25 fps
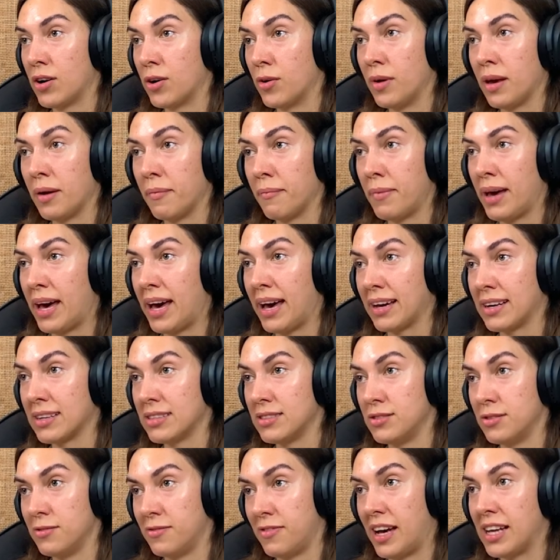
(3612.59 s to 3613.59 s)
going
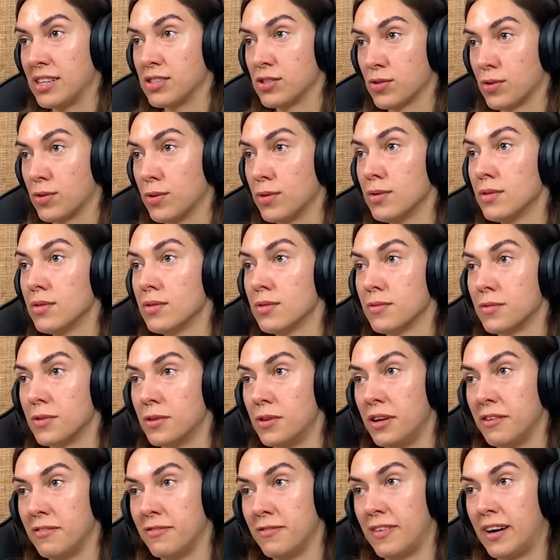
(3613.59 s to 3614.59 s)
back to vet school
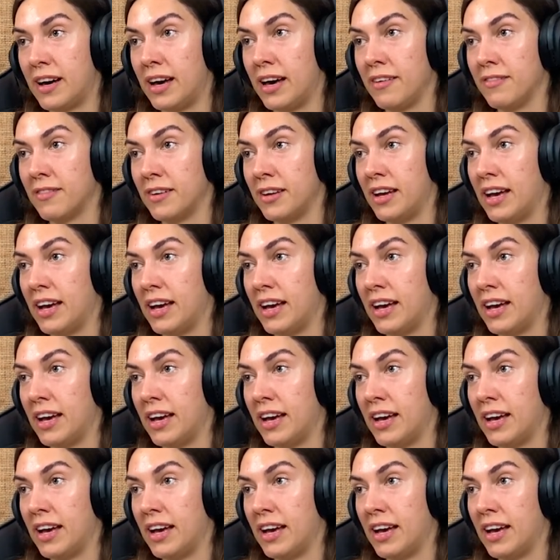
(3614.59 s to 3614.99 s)
for the five